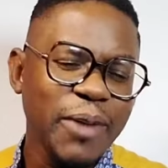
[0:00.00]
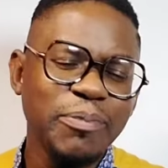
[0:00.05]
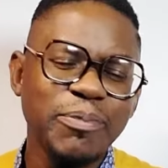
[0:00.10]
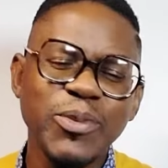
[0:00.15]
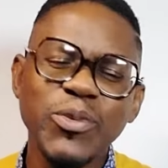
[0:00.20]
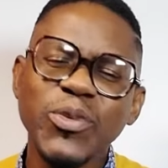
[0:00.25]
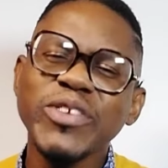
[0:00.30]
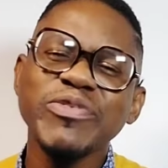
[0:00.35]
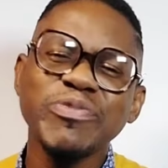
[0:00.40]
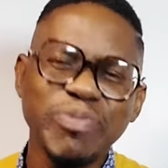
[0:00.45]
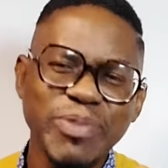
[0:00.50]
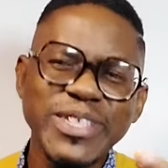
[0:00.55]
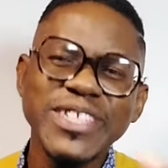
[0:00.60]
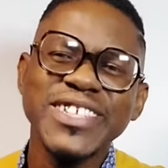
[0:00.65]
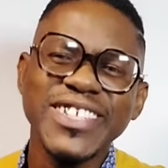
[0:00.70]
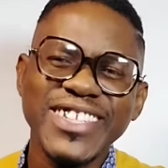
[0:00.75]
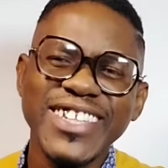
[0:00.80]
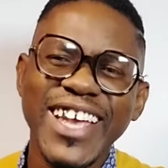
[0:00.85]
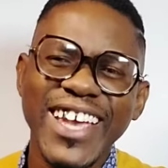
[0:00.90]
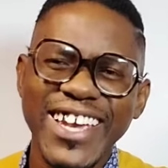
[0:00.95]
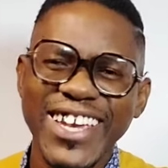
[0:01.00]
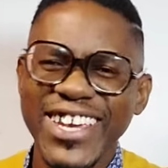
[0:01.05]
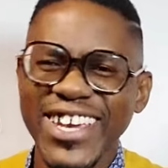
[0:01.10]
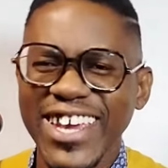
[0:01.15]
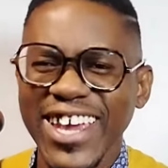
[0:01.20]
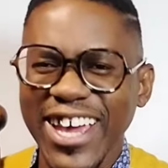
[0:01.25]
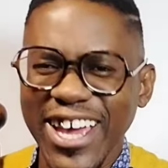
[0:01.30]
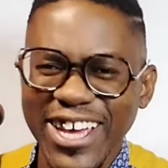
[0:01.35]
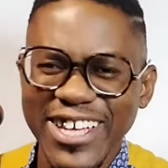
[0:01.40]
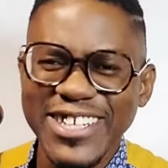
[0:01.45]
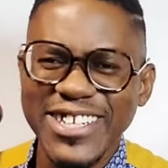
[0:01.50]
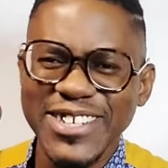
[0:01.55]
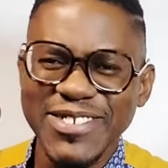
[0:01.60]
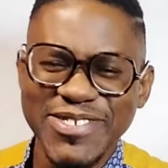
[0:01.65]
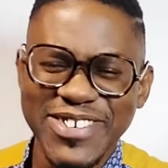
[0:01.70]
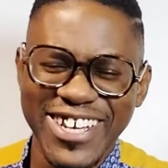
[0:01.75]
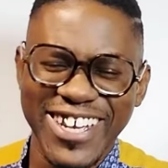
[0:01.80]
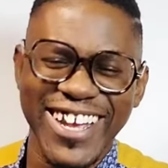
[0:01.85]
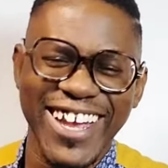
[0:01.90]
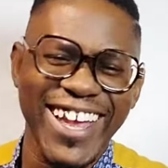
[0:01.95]
we've been staying here in
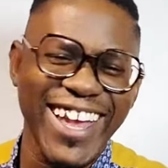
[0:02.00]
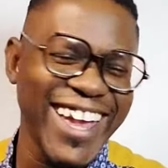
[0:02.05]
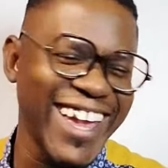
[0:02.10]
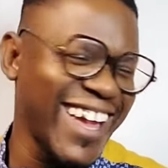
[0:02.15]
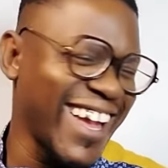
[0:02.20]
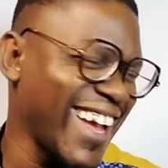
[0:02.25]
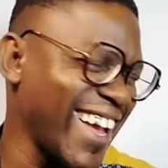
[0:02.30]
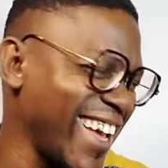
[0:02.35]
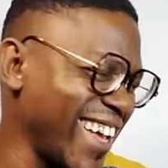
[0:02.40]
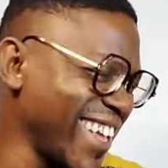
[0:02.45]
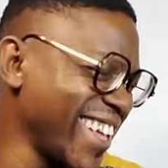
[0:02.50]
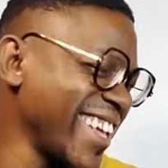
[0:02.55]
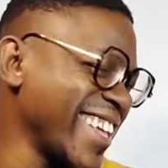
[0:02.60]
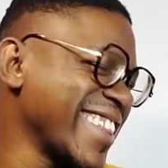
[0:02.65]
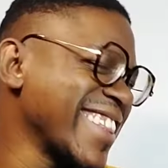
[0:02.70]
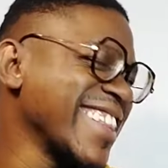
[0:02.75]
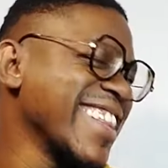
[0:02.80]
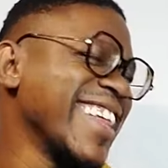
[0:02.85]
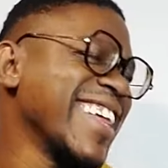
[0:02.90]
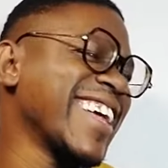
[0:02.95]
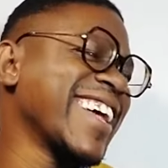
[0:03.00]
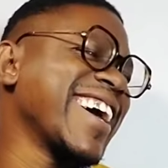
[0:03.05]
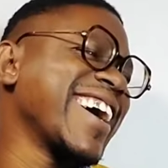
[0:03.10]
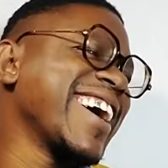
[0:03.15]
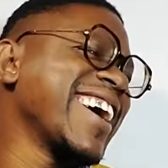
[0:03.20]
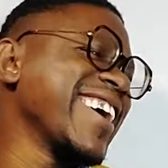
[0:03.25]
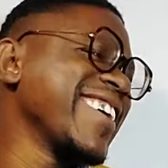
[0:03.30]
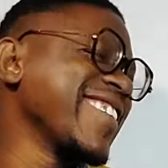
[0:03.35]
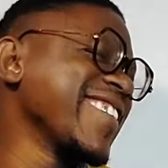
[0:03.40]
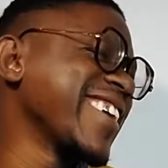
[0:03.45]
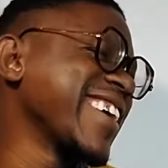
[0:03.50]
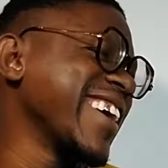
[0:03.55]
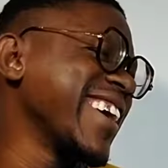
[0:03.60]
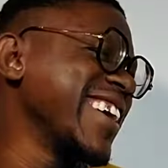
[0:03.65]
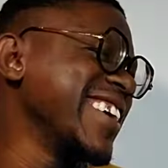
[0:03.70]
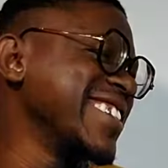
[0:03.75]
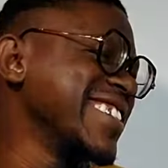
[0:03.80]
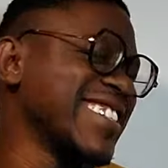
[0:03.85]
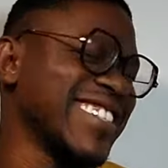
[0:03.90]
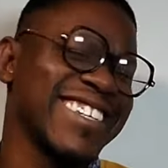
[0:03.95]
the... you
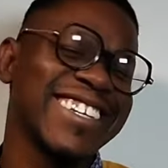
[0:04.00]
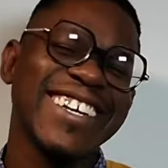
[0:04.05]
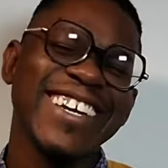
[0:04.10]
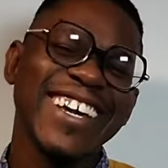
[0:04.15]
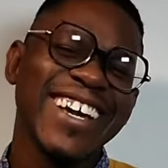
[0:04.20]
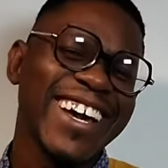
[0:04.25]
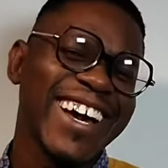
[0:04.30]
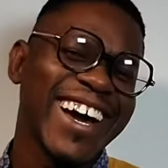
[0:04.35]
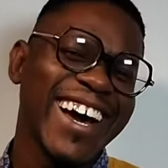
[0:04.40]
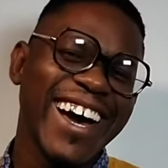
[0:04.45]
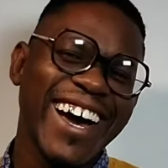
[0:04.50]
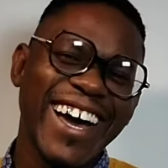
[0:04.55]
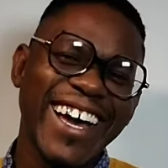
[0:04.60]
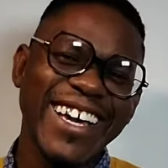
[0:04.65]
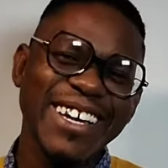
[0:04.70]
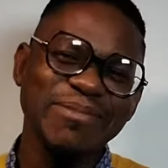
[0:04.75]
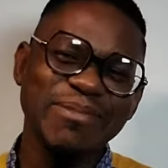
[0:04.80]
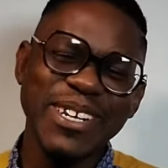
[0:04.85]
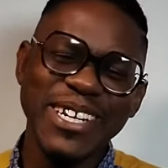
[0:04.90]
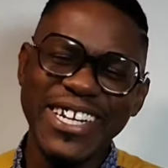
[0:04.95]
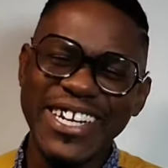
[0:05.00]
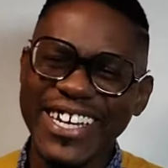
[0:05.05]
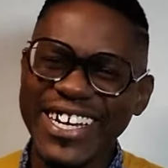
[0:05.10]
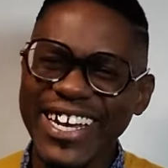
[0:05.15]
guys. Man.